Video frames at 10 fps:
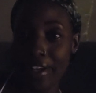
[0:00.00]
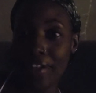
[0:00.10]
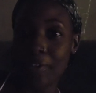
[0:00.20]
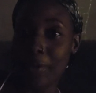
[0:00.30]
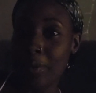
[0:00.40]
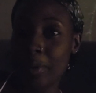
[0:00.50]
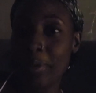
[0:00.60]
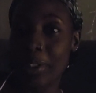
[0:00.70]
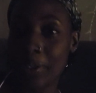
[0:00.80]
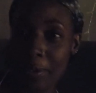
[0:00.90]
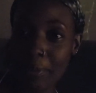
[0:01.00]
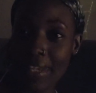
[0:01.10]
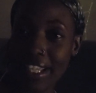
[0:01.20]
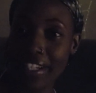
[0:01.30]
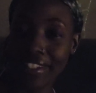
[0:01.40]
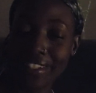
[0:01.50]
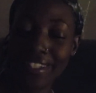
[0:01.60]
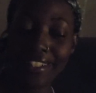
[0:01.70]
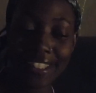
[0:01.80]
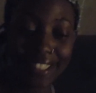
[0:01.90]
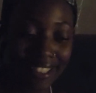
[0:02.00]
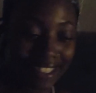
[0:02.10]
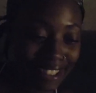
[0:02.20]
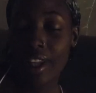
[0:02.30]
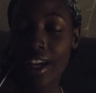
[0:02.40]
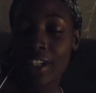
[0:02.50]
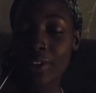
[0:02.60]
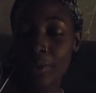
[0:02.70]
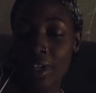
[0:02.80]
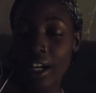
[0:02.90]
even though I'm about to go to bed. I do